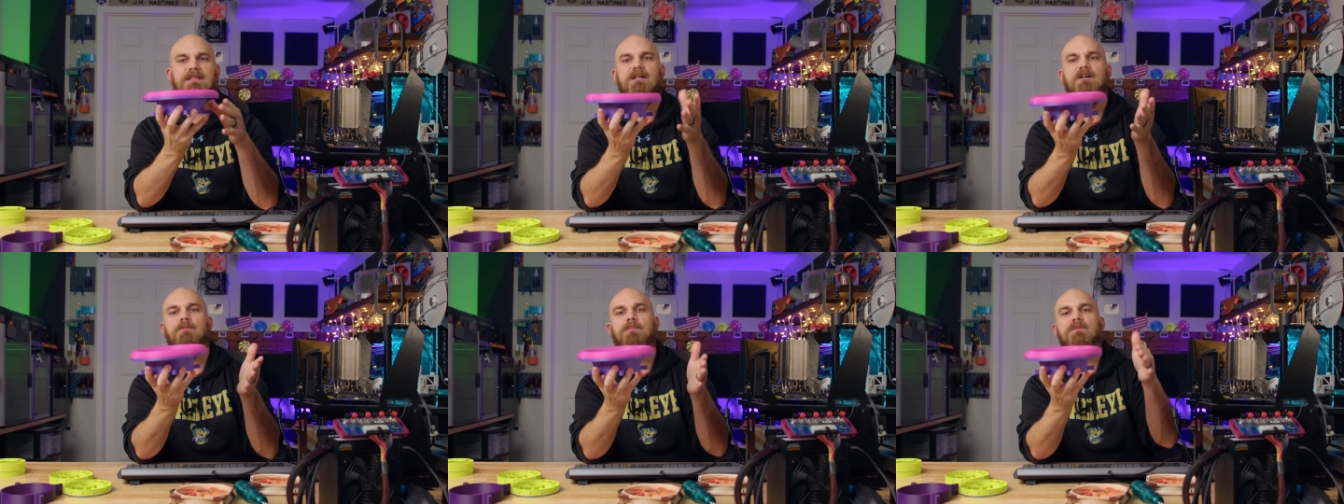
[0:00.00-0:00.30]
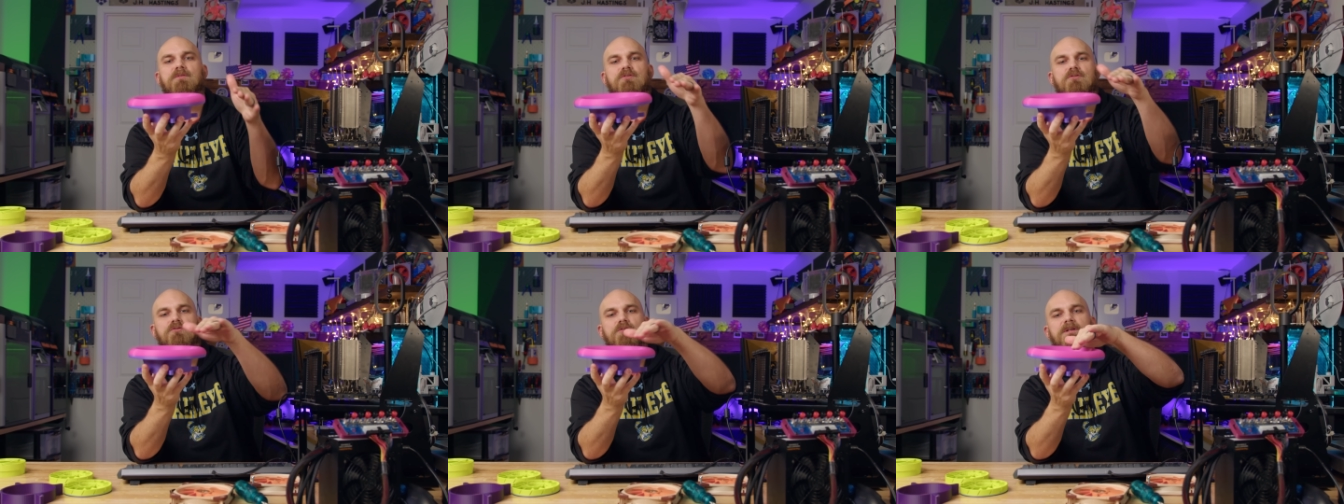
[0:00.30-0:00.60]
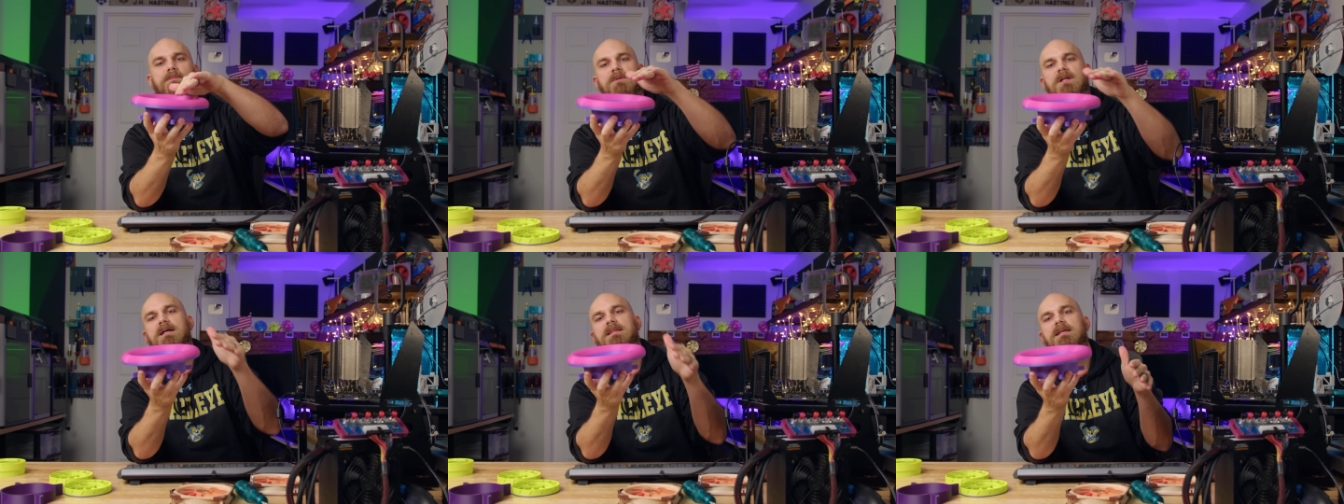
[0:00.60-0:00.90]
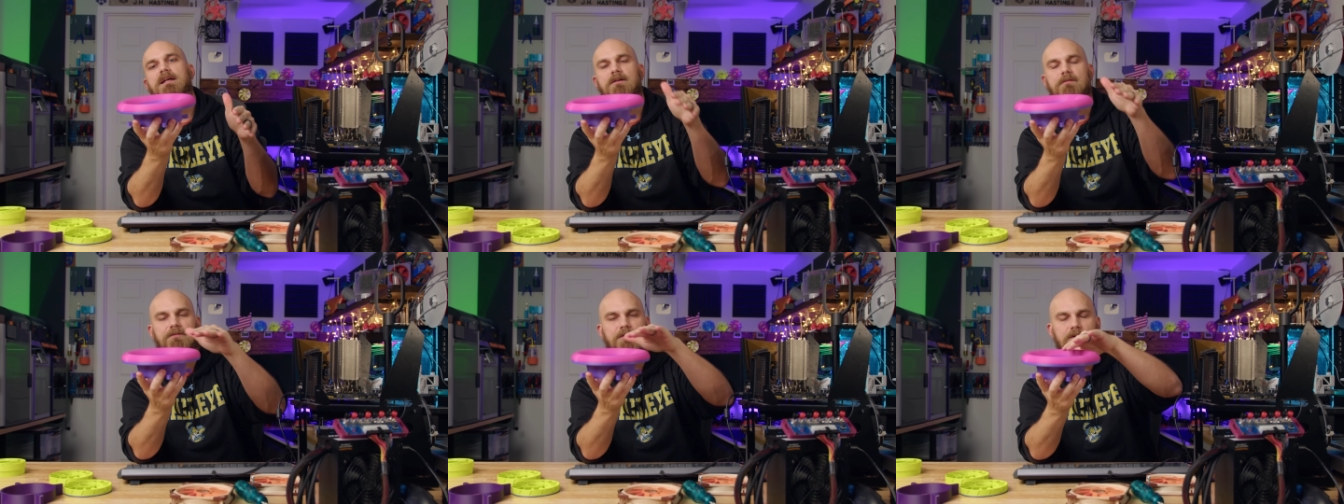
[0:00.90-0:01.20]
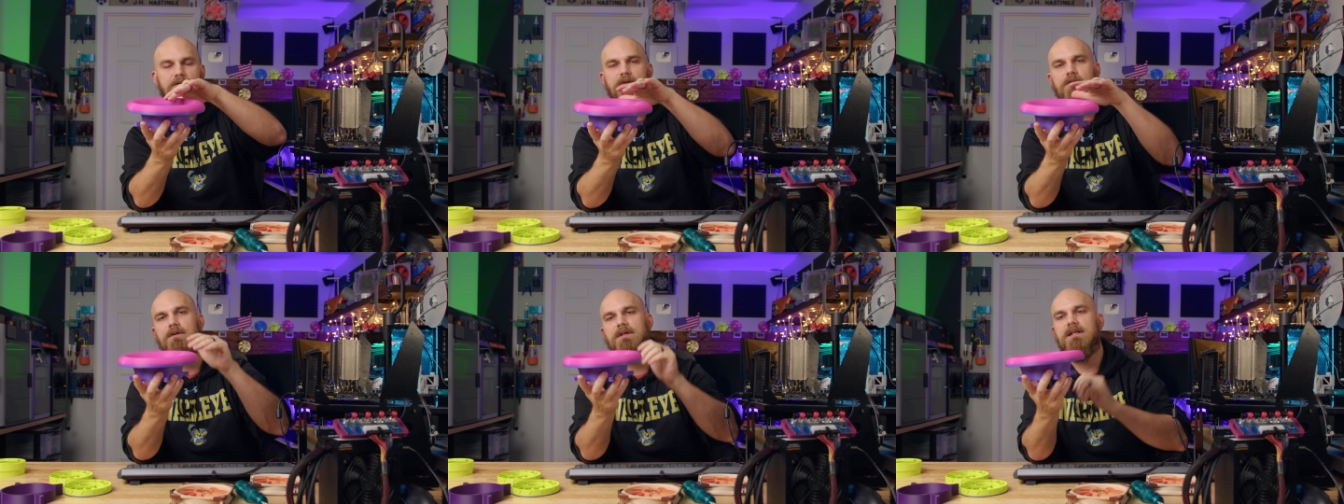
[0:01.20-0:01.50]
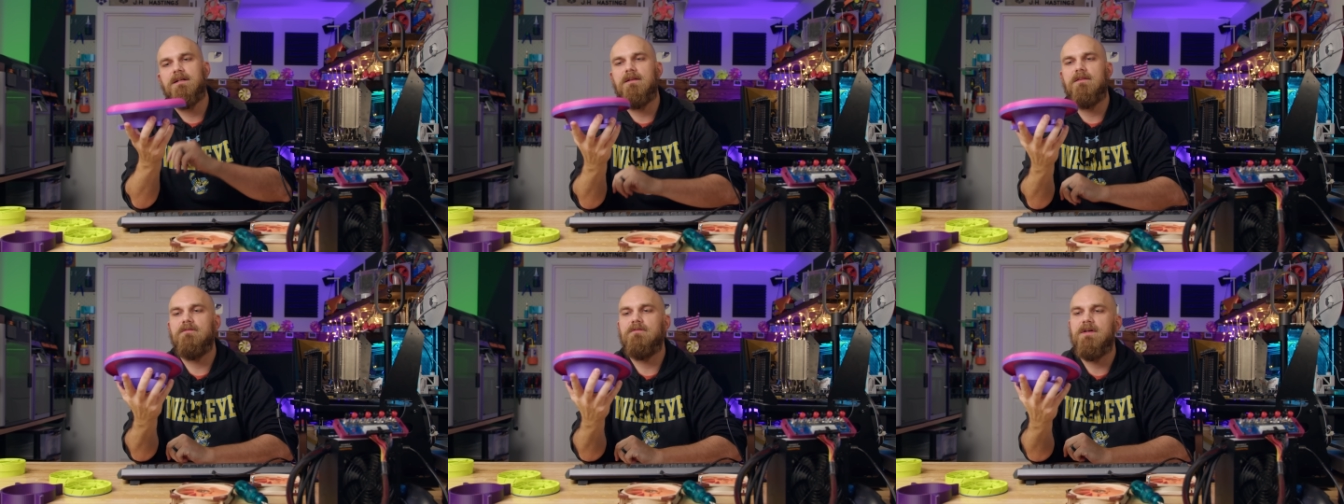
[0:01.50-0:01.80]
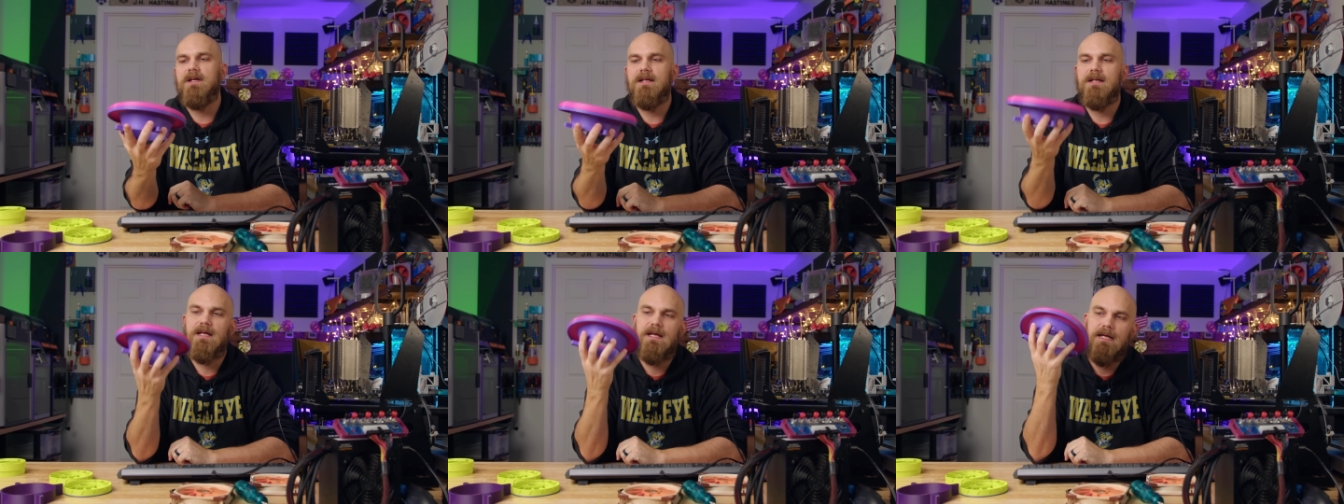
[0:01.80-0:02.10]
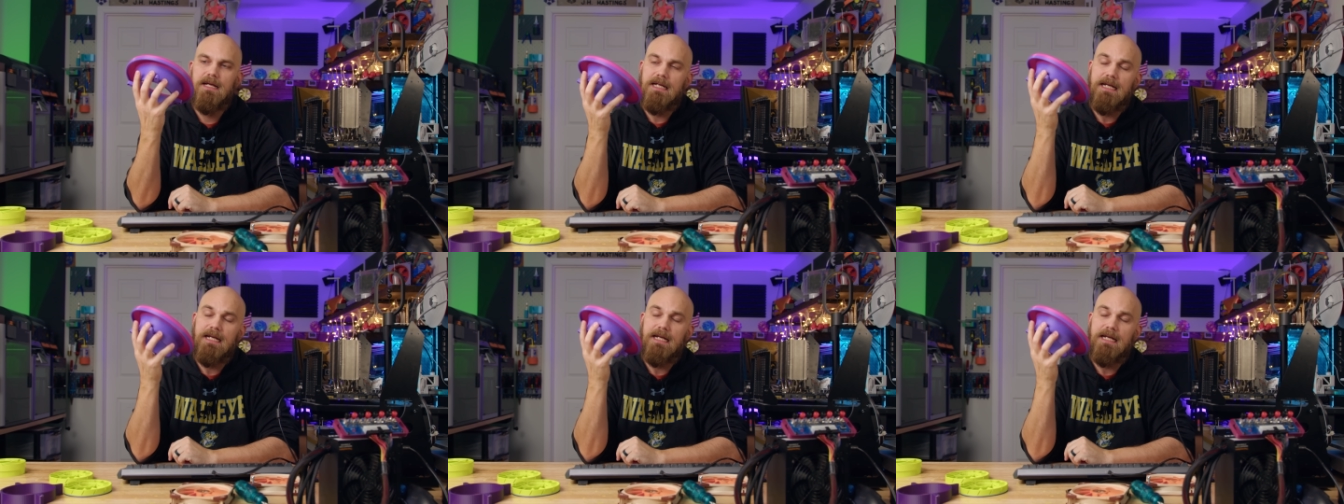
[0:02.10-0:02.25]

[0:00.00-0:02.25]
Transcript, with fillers: to help streamline the airflow going into the fan.